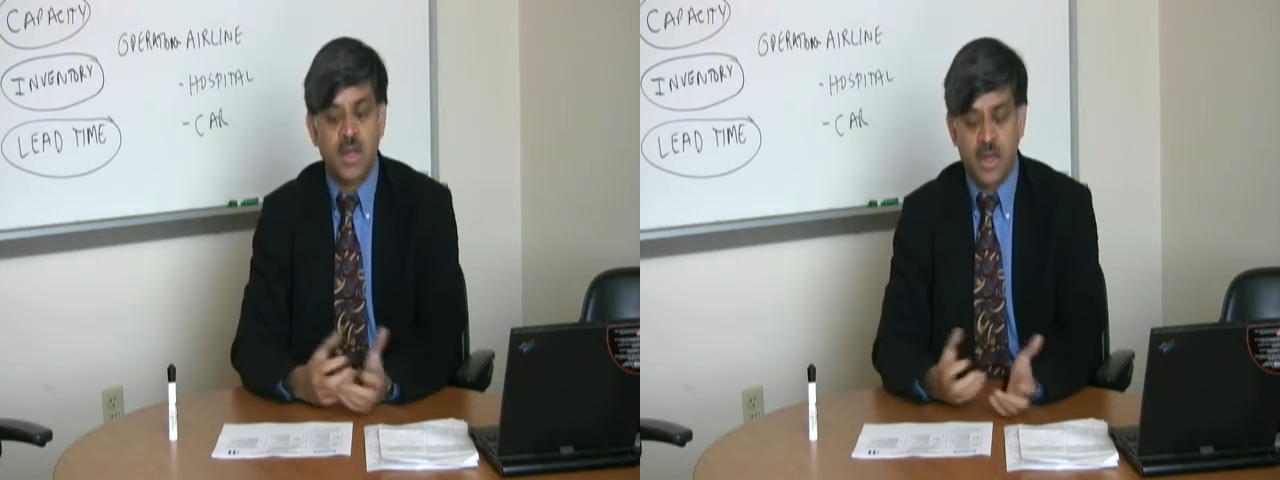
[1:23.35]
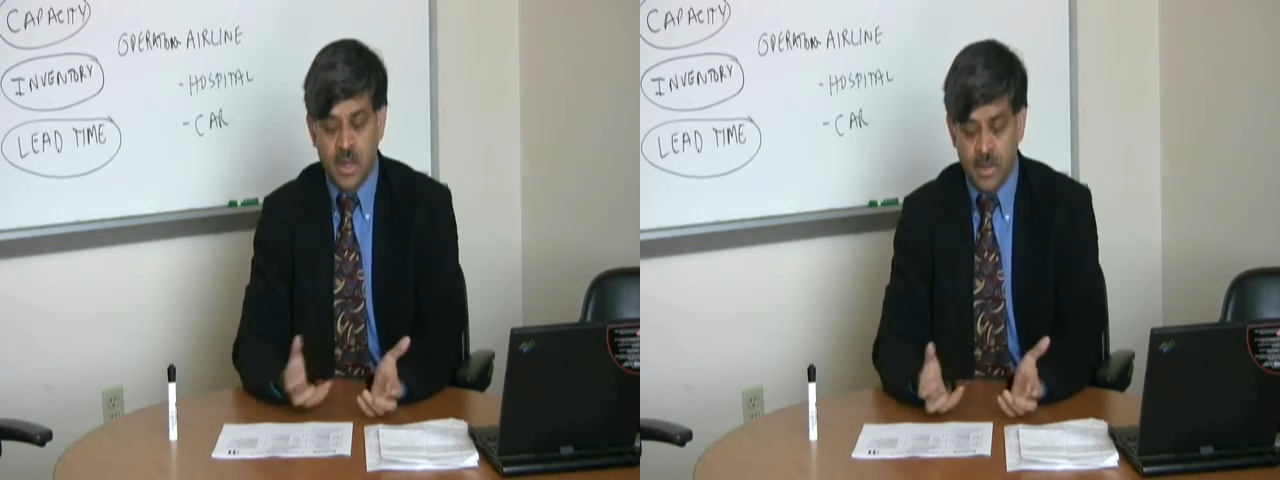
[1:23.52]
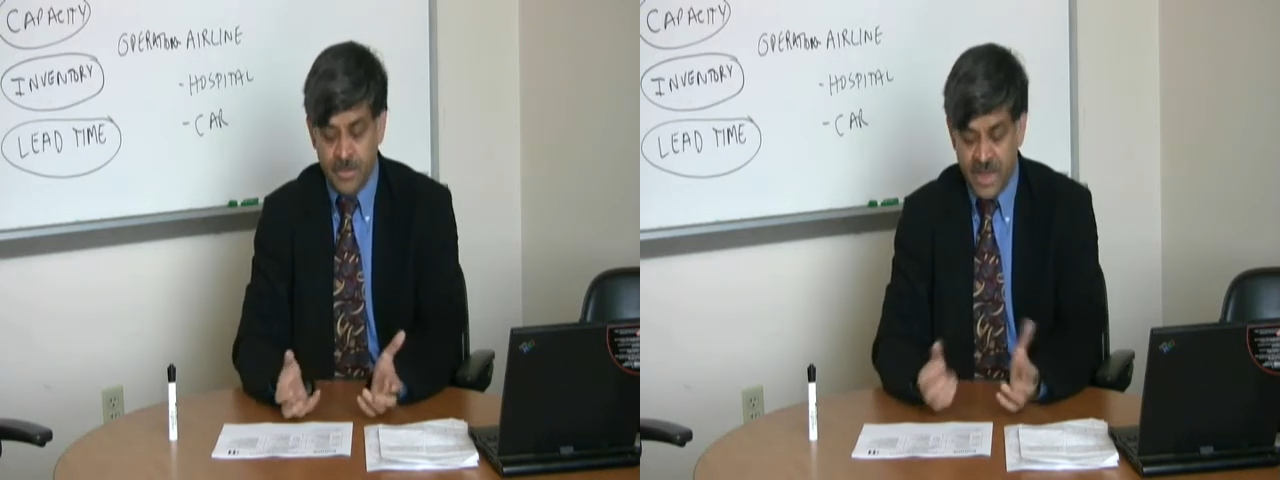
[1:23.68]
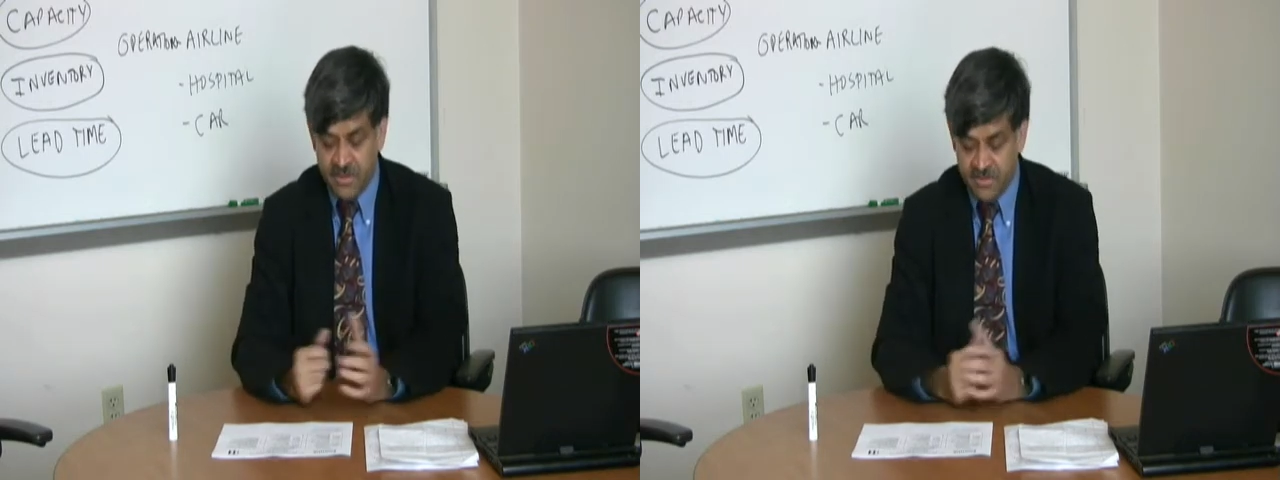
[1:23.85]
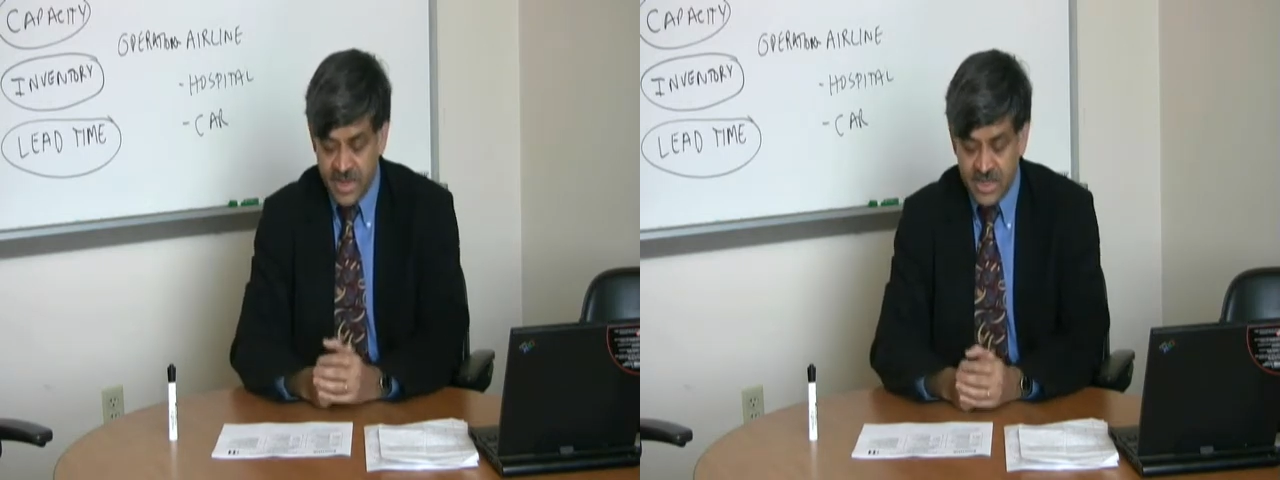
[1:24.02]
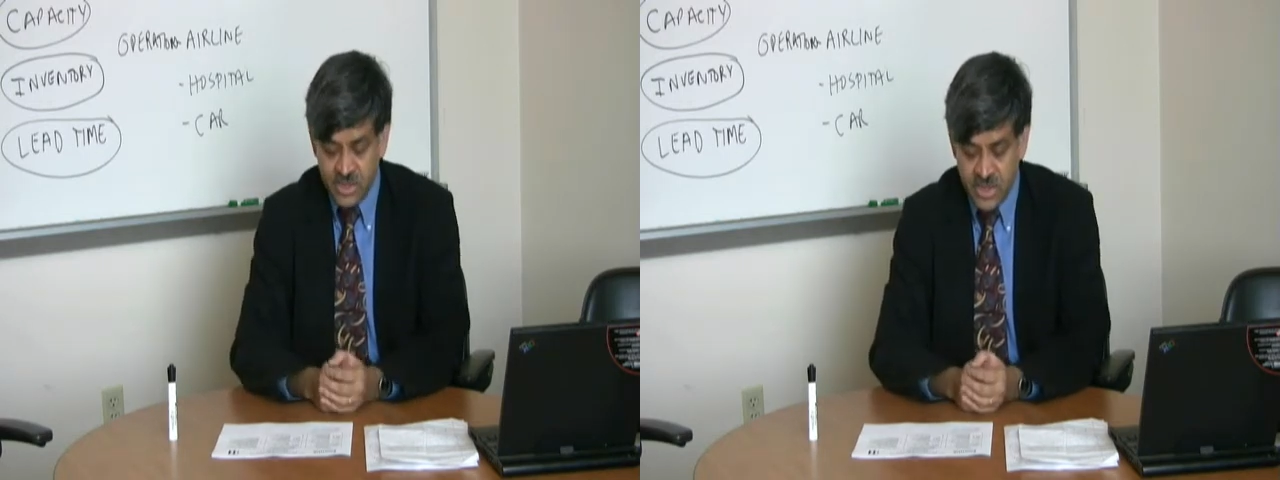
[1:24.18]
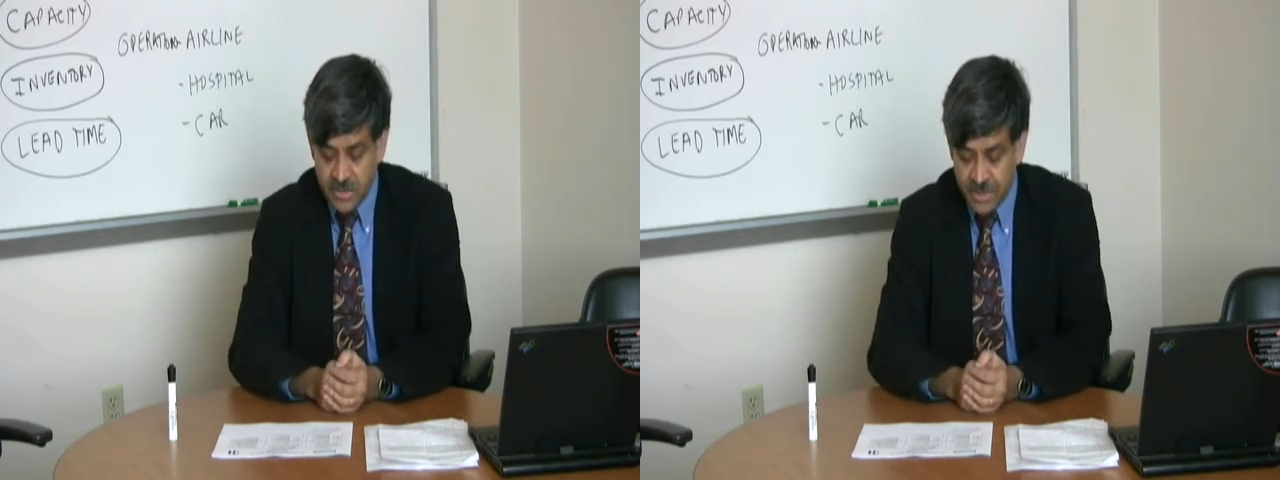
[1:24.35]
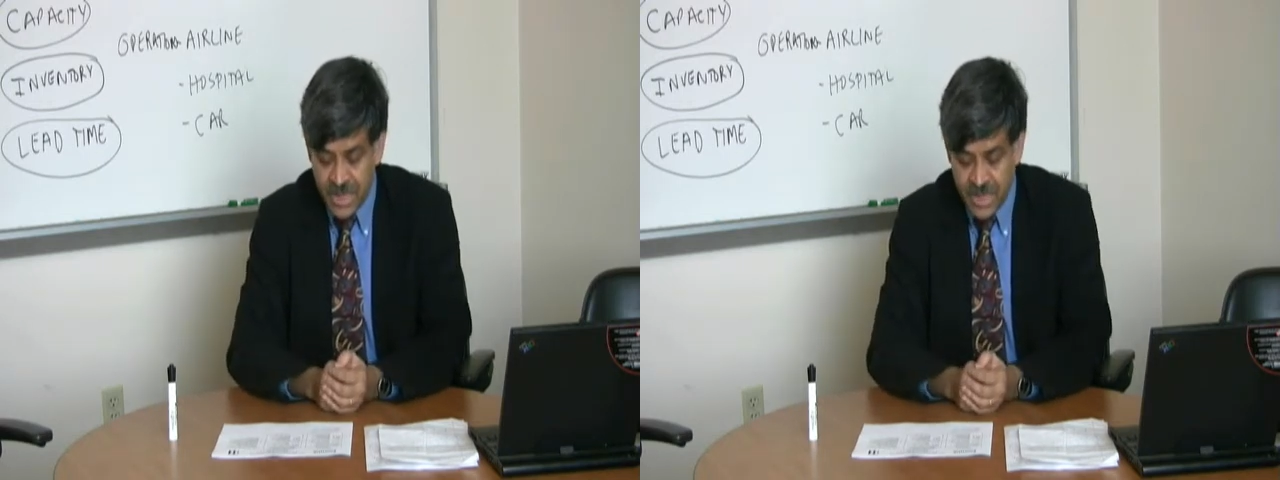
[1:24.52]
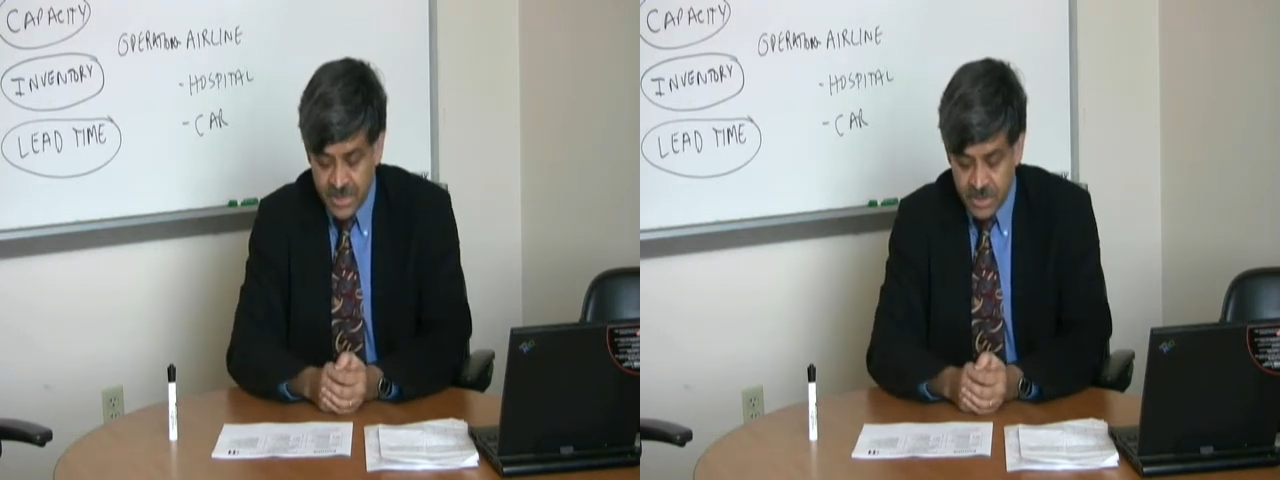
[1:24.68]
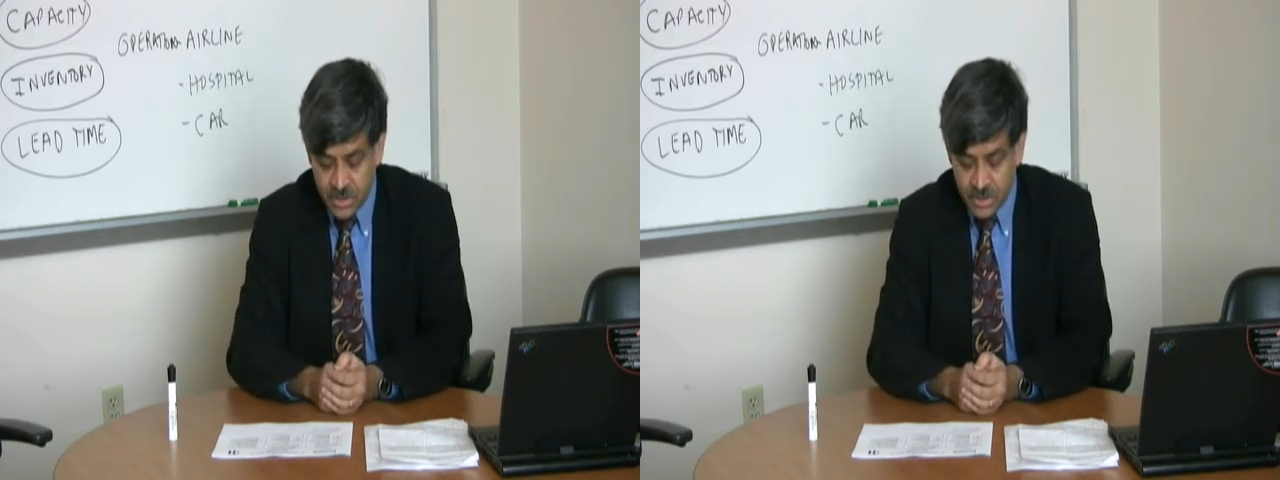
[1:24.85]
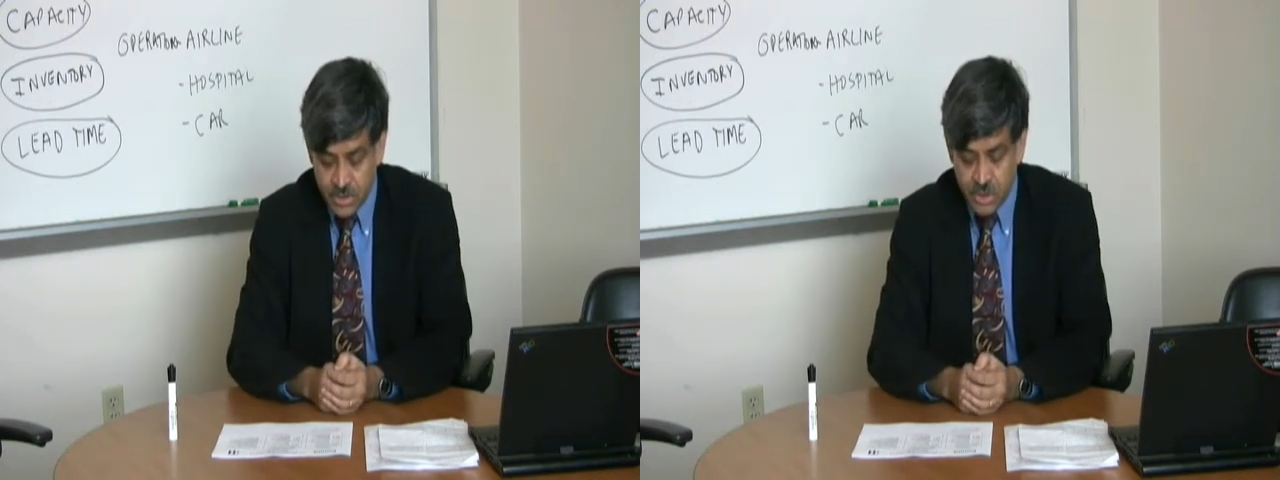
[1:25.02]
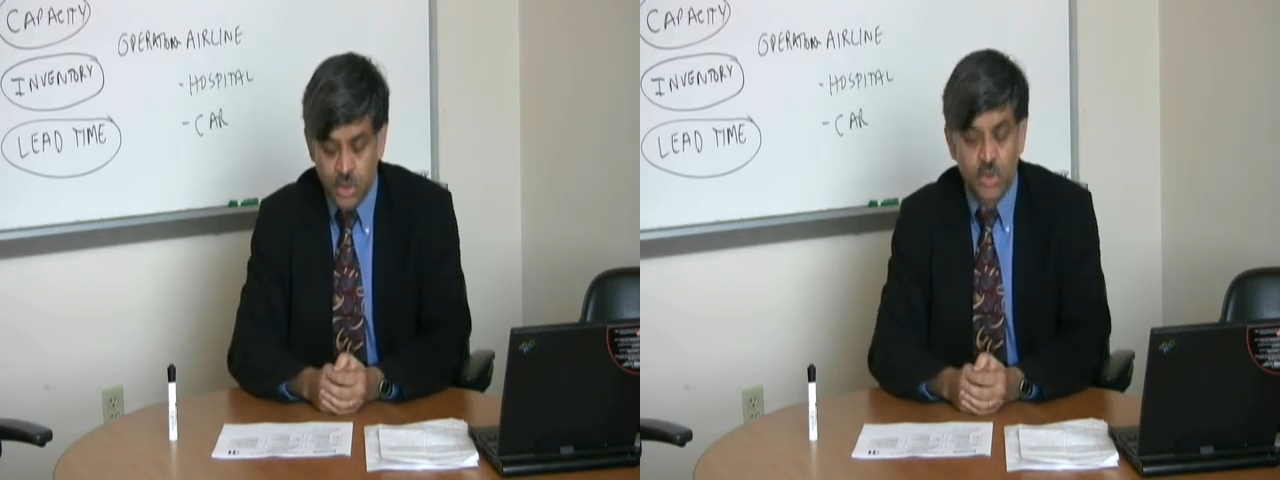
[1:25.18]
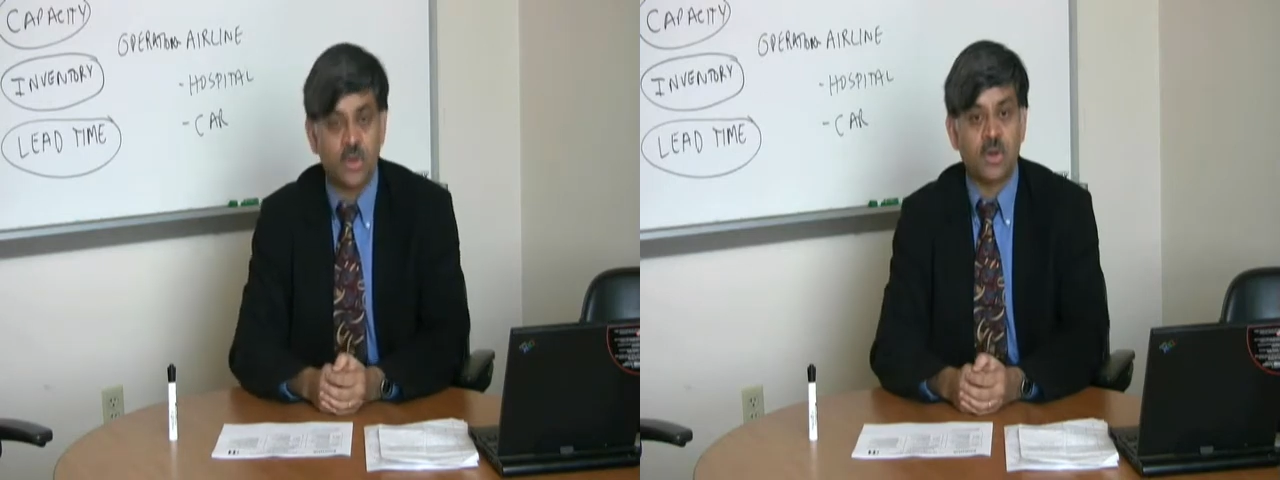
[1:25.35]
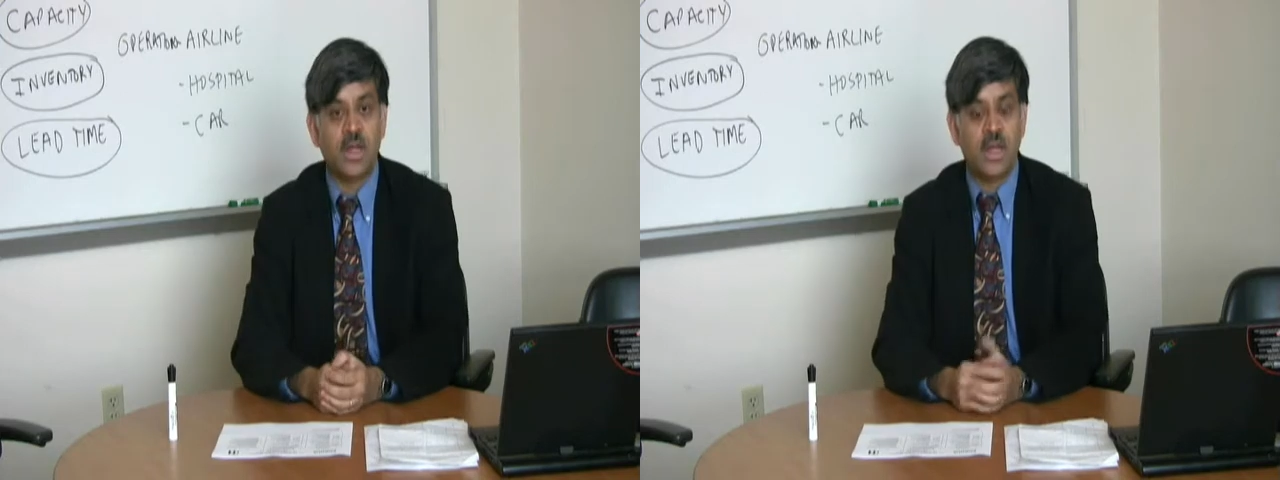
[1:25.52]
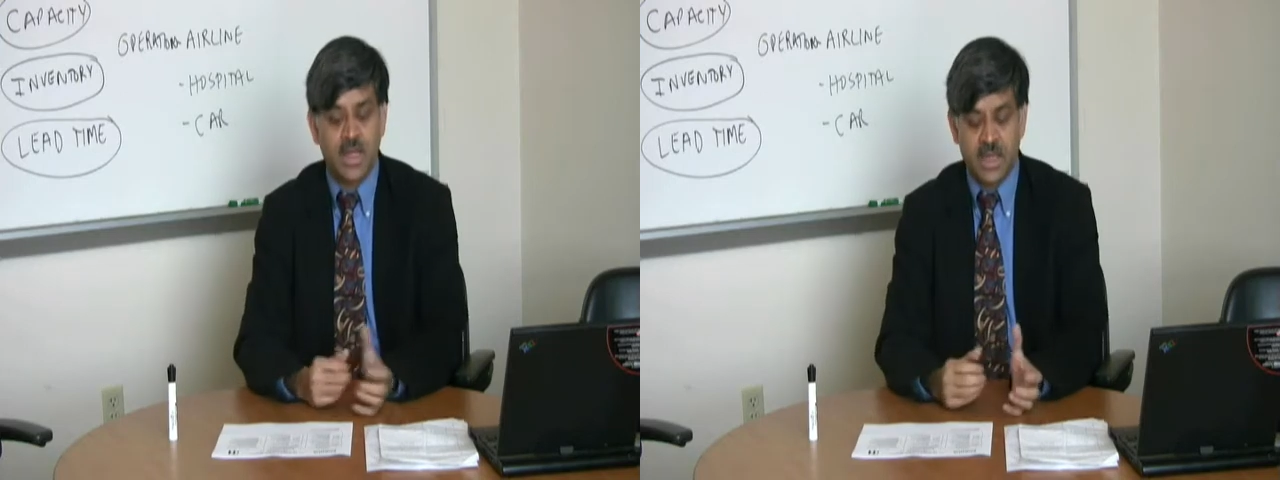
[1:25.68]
manufacturing planning and control,